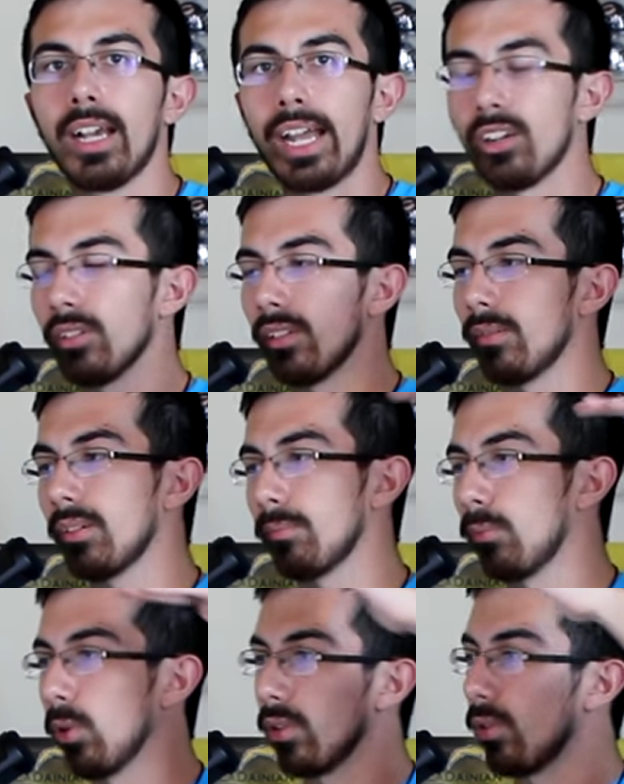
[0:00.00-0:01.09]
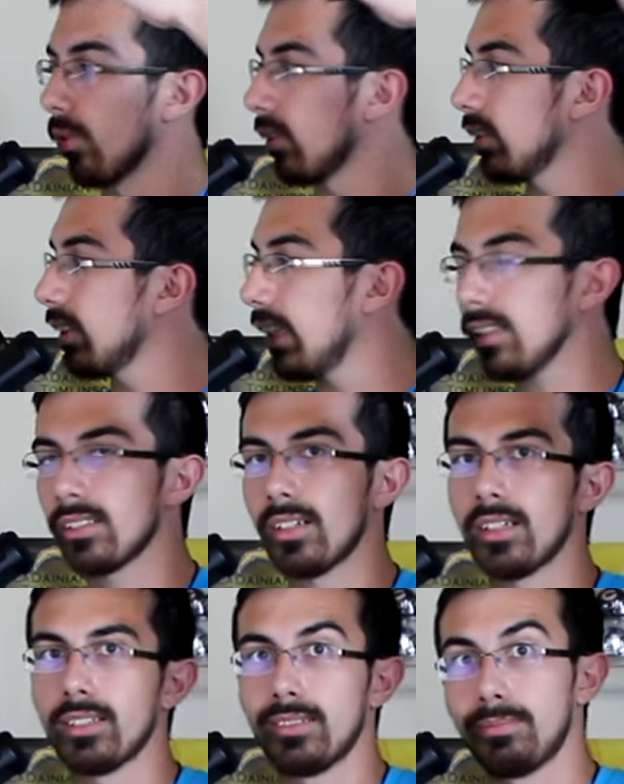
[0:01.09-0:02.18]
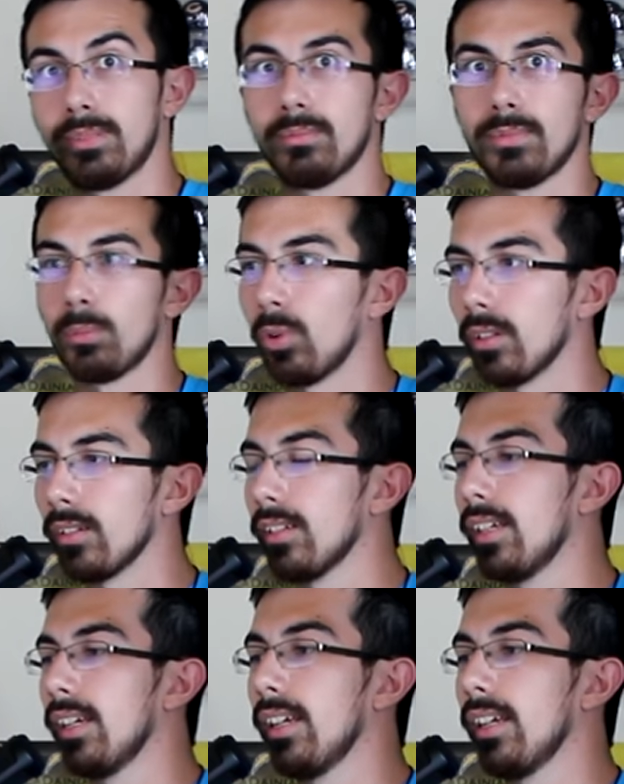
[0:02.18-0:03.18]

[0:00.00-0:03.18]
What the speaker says: I know more northern states are because the border.